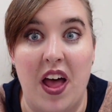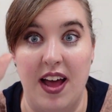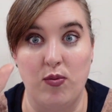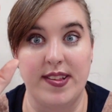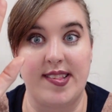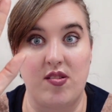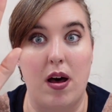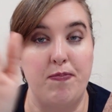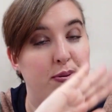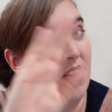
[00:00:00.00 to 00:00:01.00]
I will
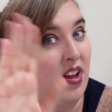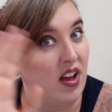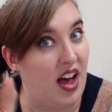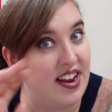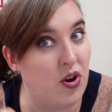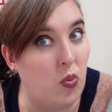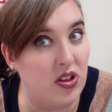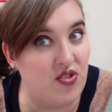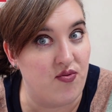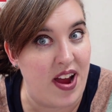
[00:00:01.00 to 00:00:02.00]
stop I don't
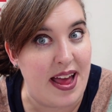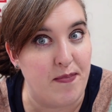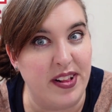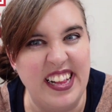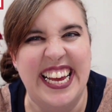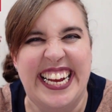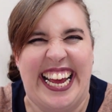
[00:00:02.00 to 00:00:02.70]
want to ramble.